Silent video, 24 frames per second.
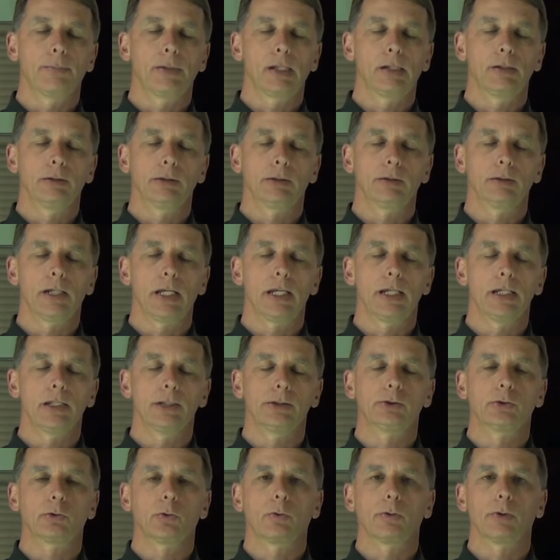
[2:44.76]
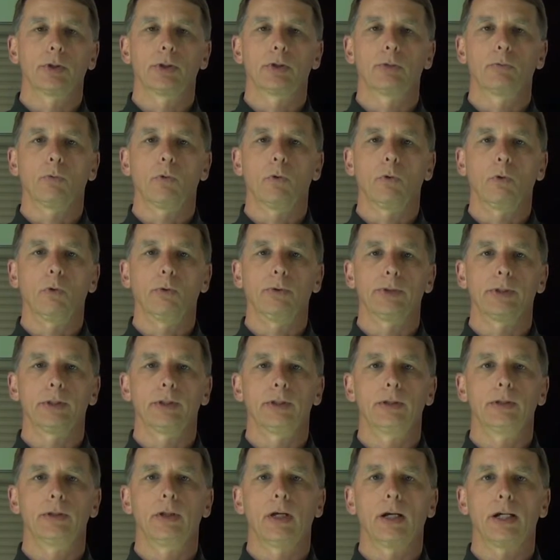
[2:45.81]
engaged or enrolled
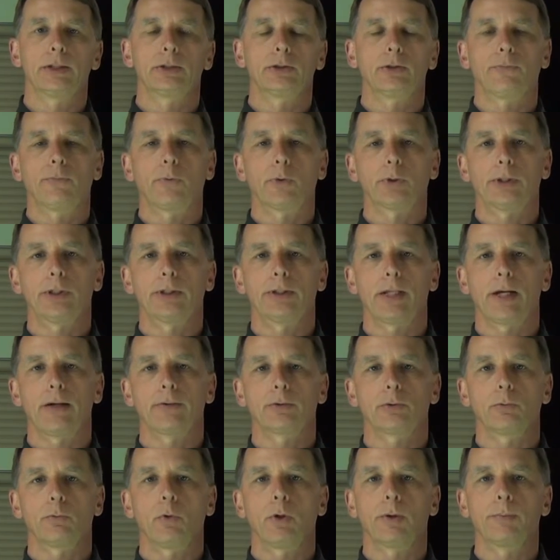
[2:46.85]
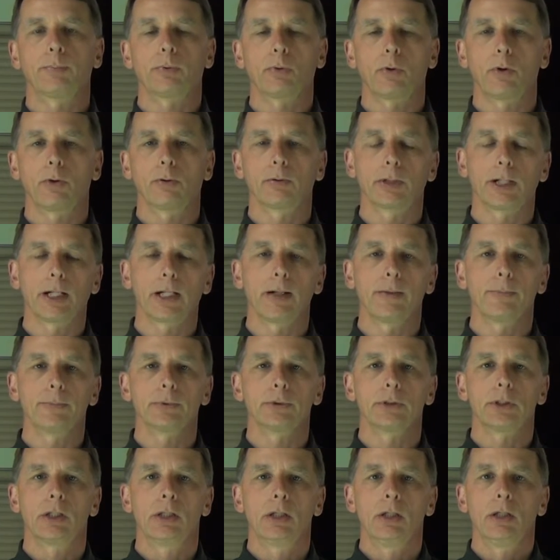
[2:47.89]
in ISO 14001
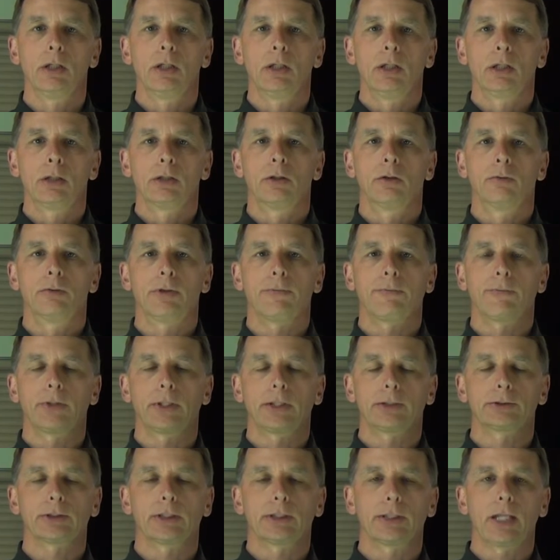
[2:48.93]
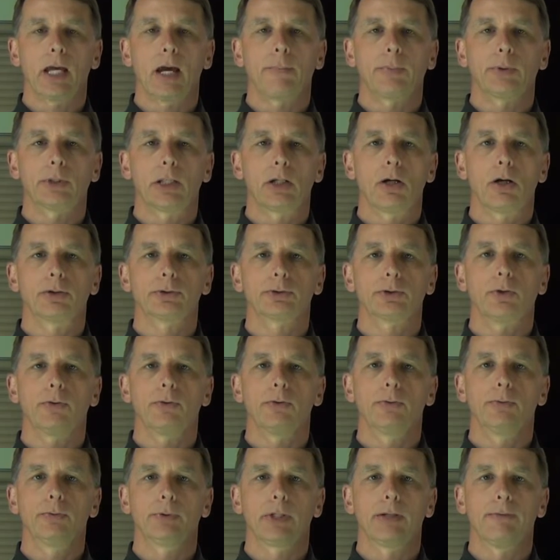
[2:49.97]
programs, different things like that. But they
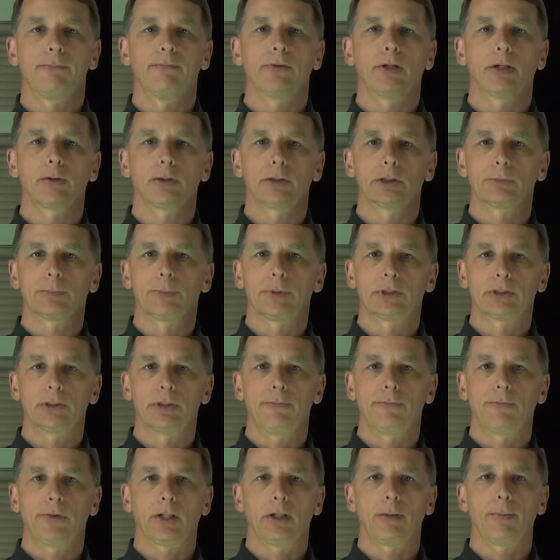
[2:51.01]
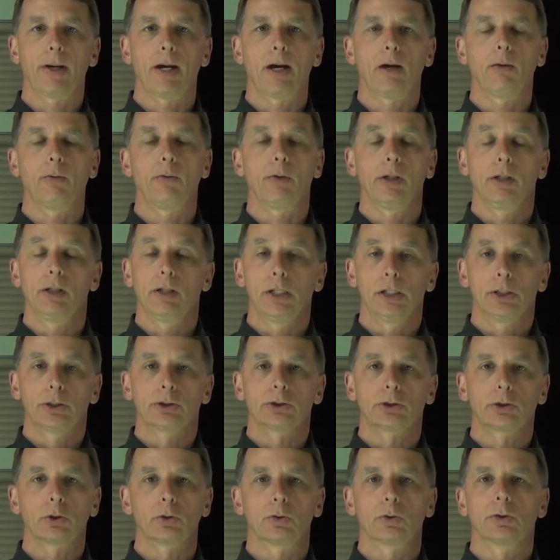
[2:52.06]
also get very specific about
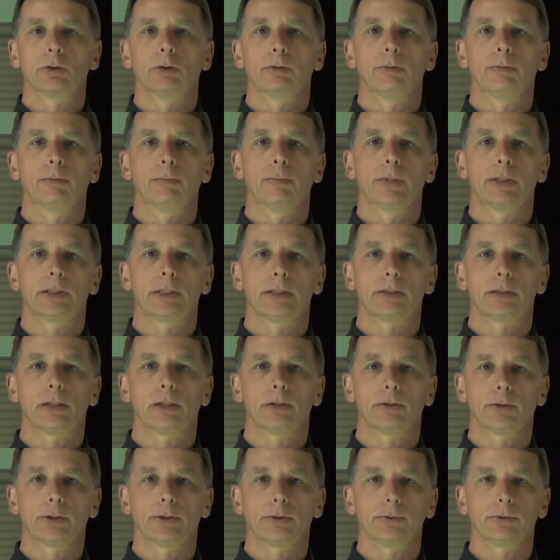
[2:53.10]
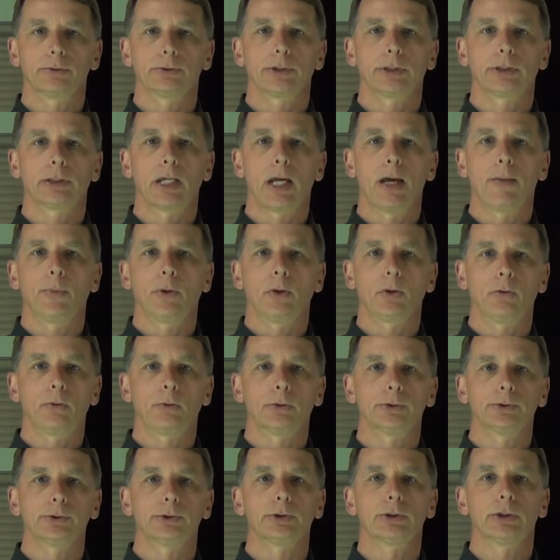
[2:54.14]
certain materials and
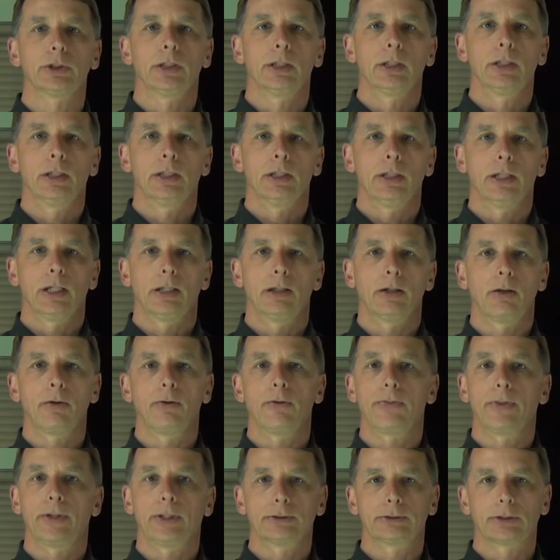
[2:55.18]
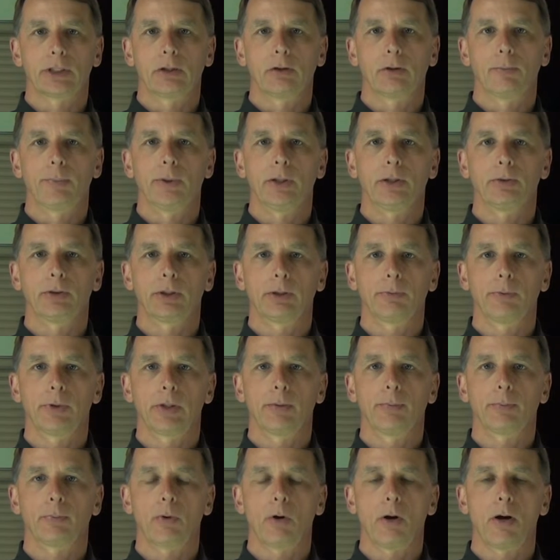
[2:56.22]
chemicals and other things that are appearing
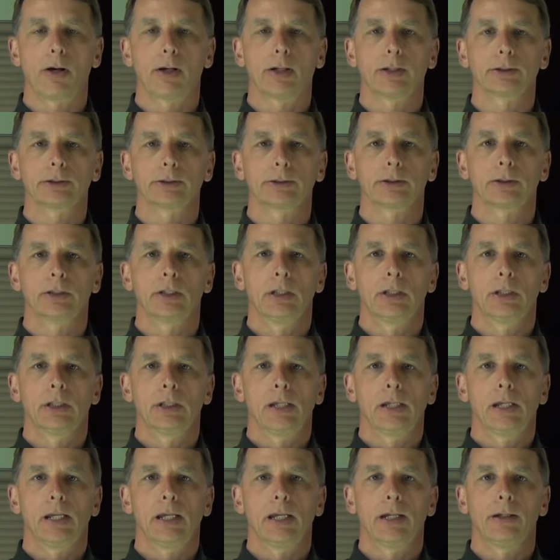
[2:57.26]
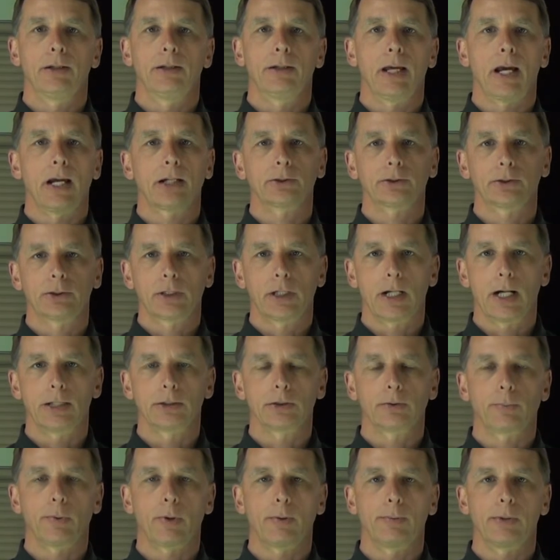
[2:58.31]
within products. And actually
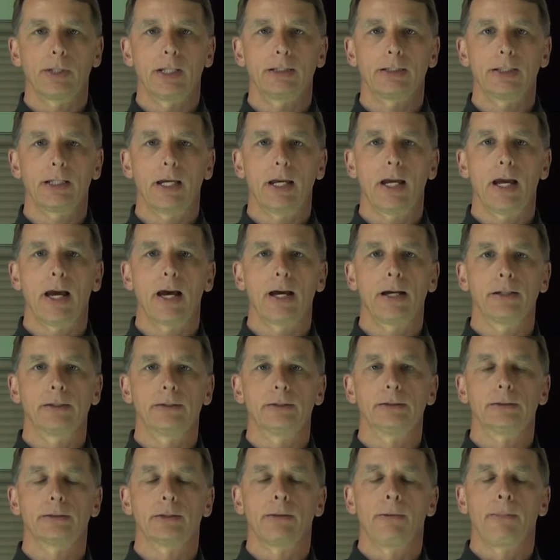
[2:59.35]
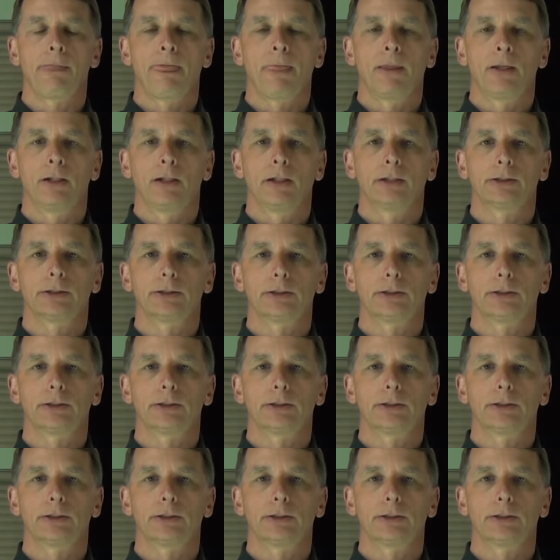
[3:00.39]
Kaiser Permanente has a